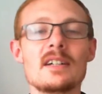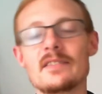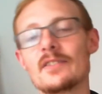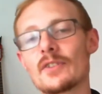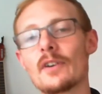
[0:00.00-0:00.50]

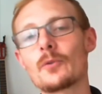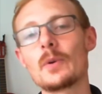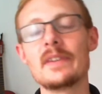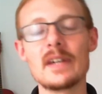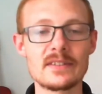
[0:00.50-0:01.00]
is the
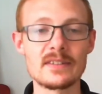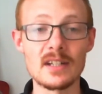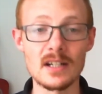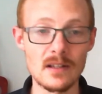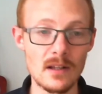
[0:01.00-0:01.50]
software that
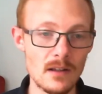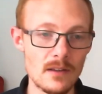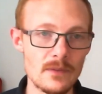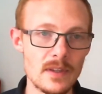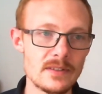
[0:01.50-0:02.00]

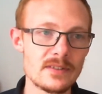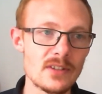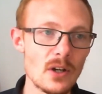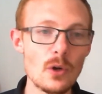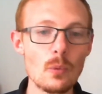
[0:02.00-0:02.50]

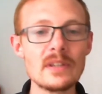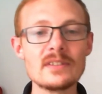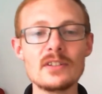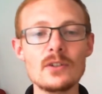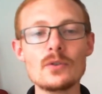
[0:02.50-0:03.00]

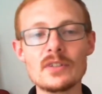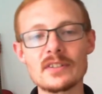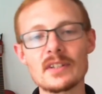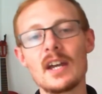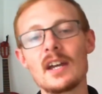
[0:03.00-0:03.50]
SolarWinds
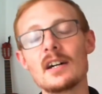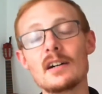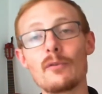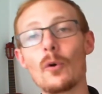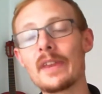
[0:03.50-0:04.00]
uses
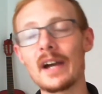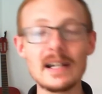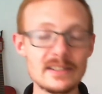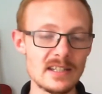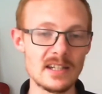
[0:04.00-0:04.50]
for the
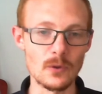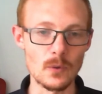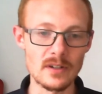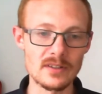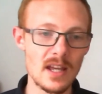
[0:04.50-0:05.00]
IT
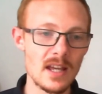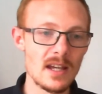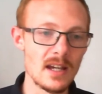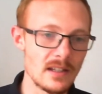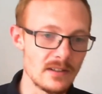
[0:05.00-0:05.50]
networks.
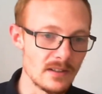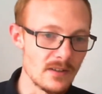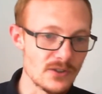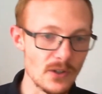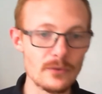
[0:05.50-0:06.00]
And
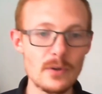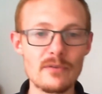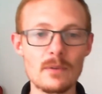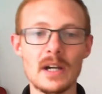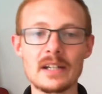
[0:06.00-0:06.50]
the software
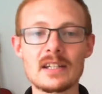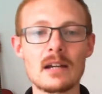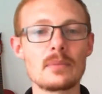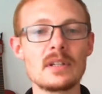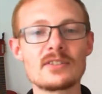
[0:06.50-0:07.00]
from the IT
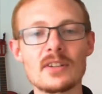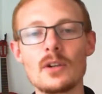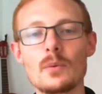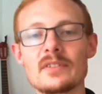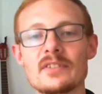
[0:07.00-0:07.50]
company
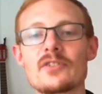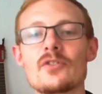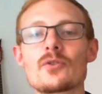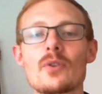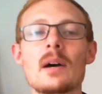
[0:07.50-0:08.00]
SolarWinds is
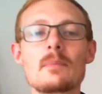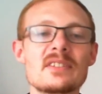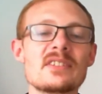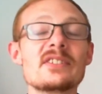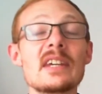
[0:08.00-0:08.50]
described
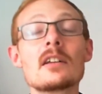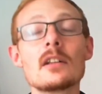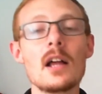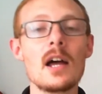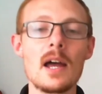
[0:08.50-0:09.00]
as a single